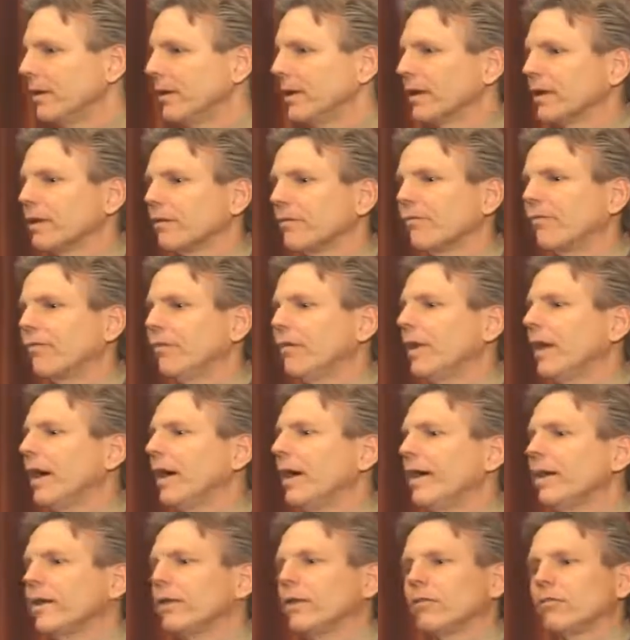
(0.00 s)
and he could
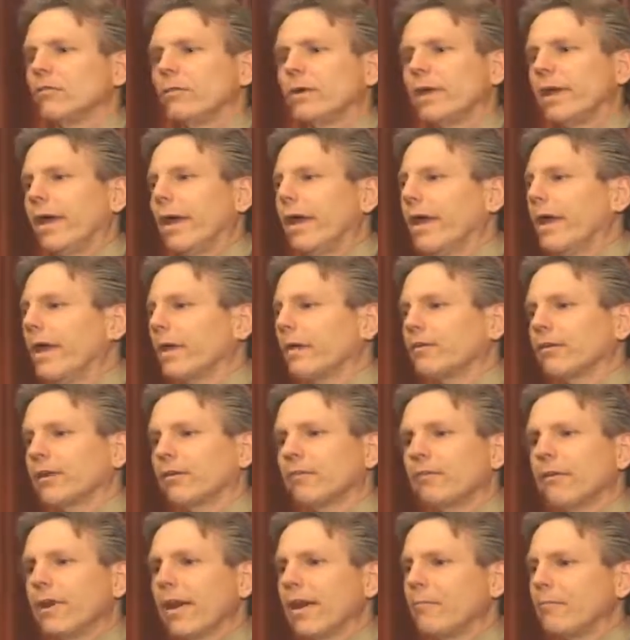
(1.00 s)
fly into an
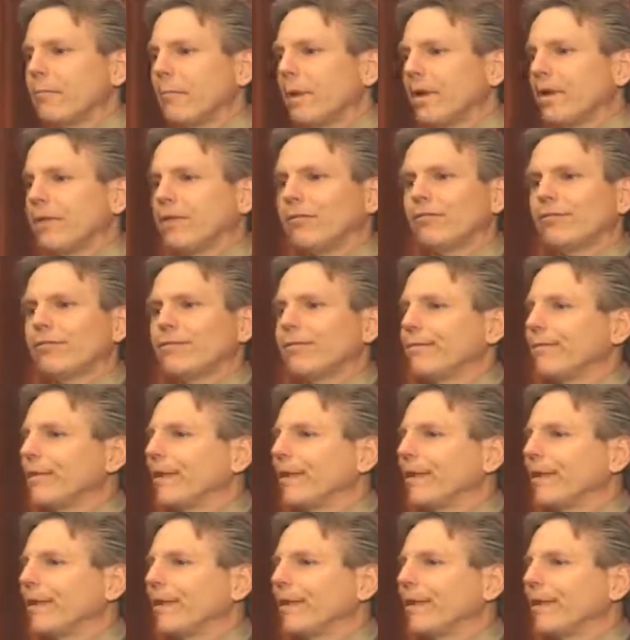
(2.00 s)
angry rampage